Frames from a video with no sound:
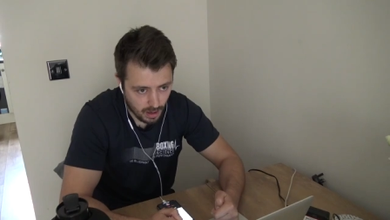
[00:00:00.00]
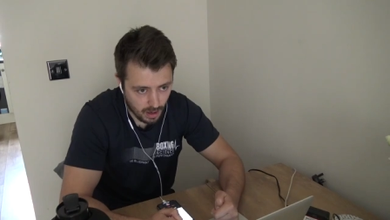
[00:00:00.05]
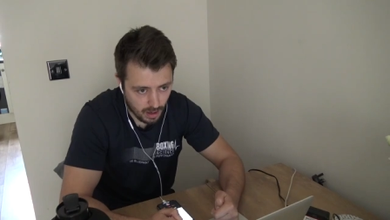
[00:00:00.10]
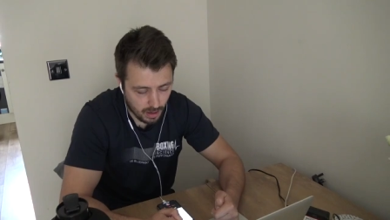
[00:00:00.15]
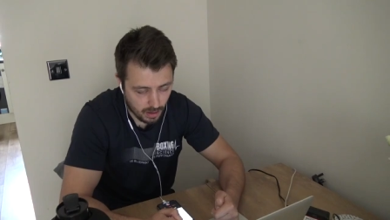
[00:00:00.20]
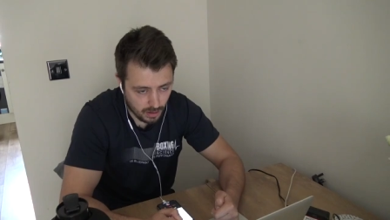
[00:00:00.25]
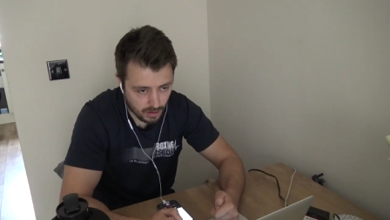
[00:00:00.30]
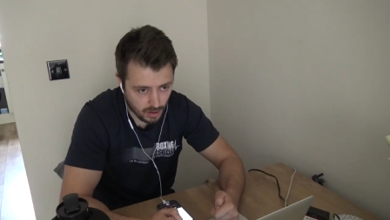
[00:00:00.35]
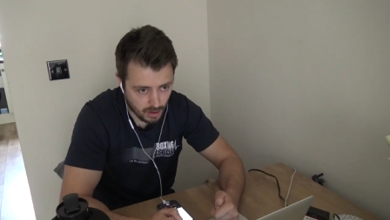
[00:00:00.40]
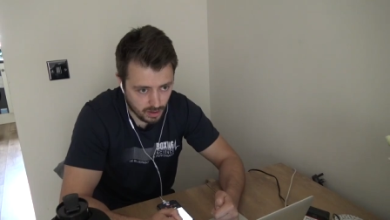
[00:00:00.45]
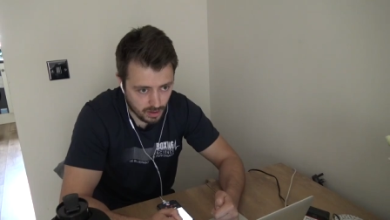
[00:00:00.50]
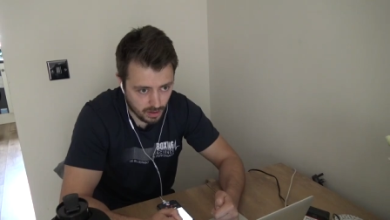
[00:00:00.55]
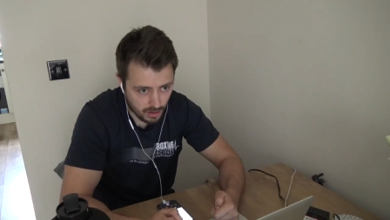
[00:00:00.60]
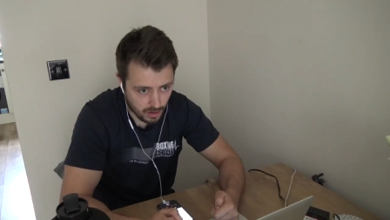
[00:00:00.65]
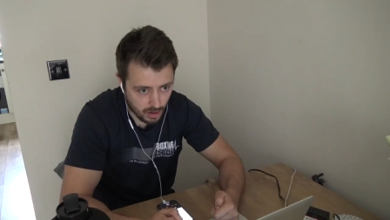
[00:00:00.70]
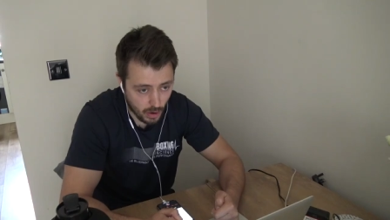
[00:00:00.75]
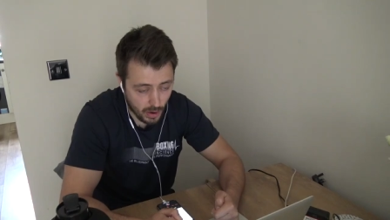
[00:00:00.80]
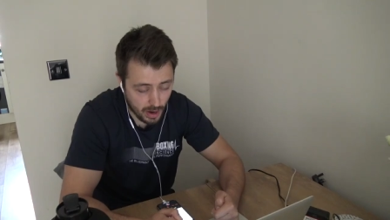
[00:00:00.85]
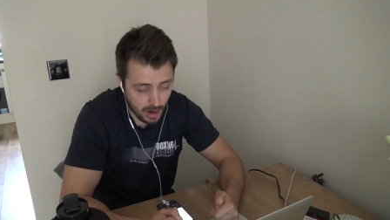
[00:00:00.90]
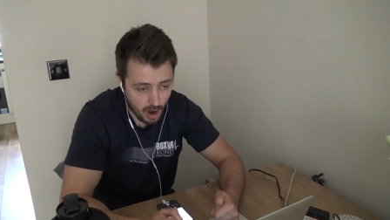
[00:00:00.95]
Uh,
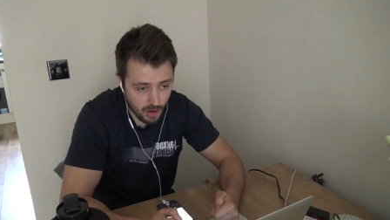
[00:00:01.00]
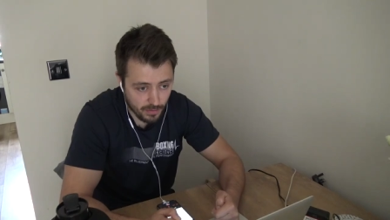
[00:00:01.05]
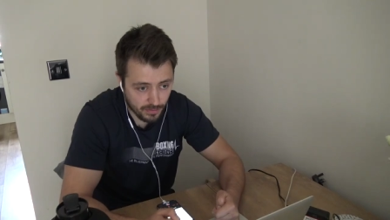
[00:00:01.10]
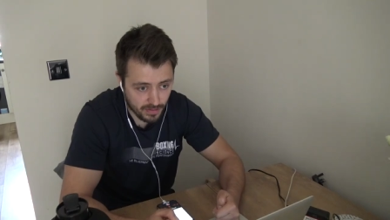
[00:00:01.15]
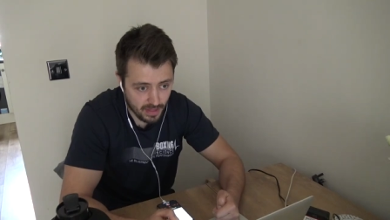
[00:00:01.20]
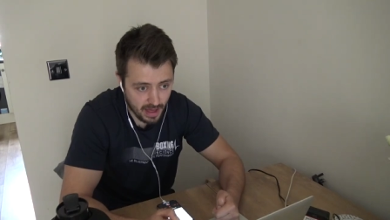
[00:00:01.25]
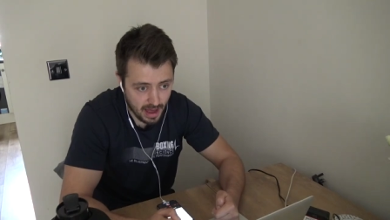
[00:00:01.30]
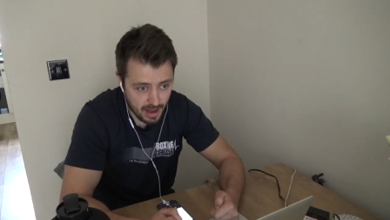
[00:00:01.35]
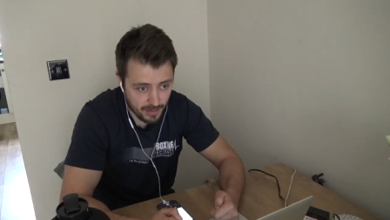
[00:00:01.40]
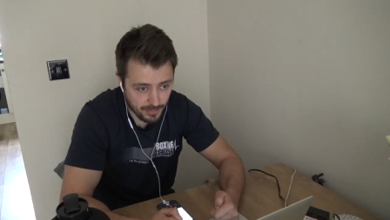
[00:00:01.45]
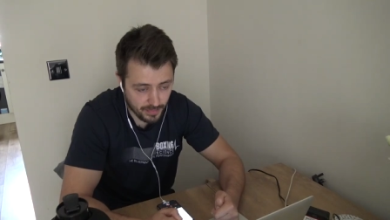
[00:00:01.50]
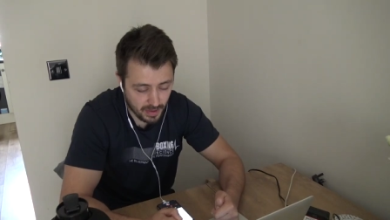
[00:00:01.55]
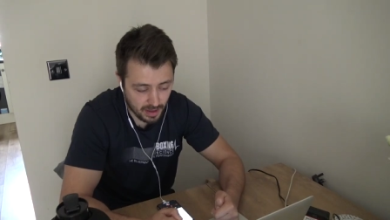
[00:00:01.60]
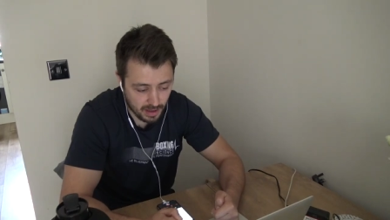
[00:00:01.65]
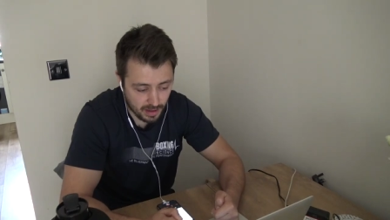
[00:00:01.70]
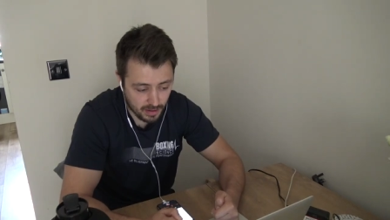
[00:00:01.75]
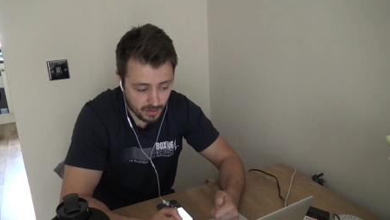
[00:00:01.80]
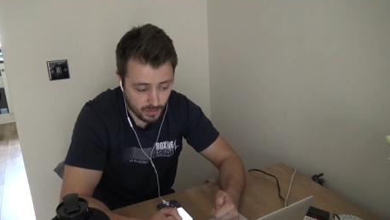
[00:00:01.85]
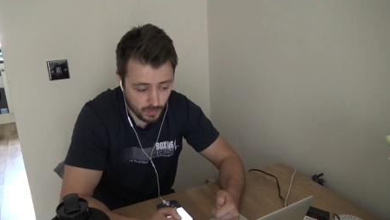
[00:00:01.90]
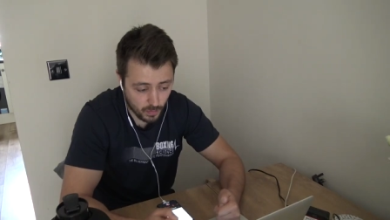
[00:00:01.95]
just going off that
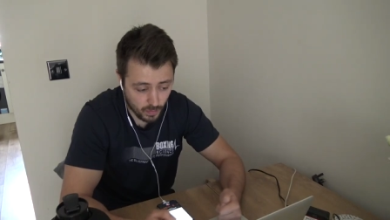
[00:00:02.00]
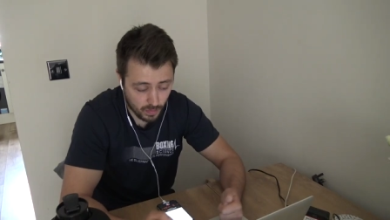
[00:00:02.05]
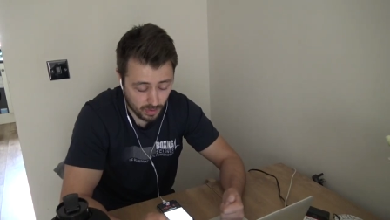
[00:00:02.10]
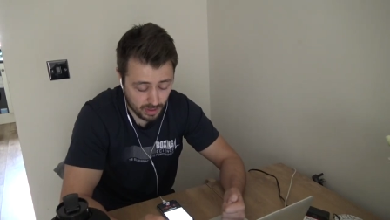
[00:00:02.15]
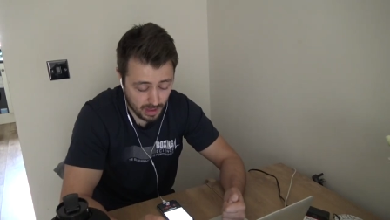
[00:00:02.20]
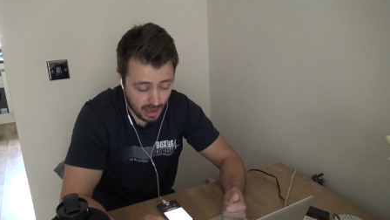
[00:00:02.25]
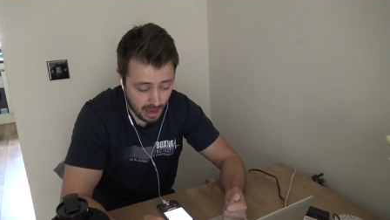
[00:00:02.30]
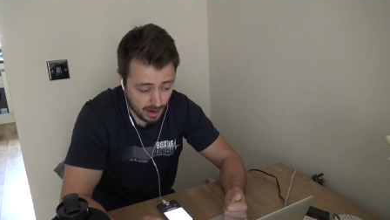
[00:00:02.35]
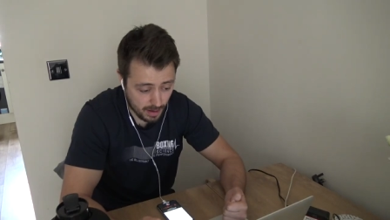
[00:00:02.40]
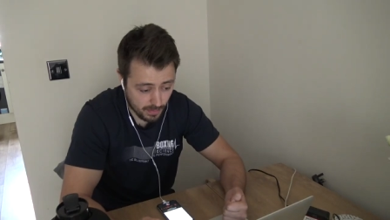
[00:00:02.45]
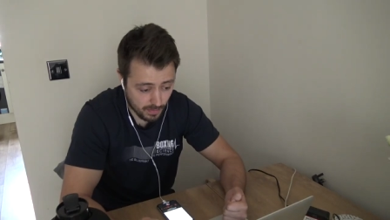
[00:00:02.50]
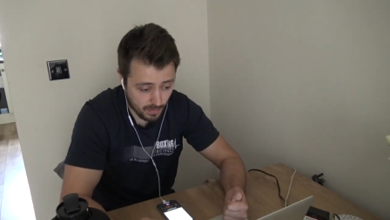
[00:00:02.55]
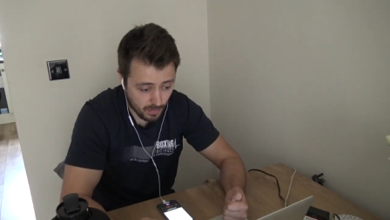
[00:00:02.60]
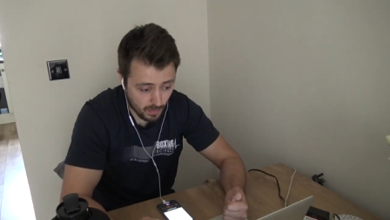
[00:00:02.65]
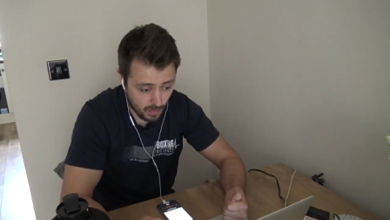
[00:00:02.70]
is that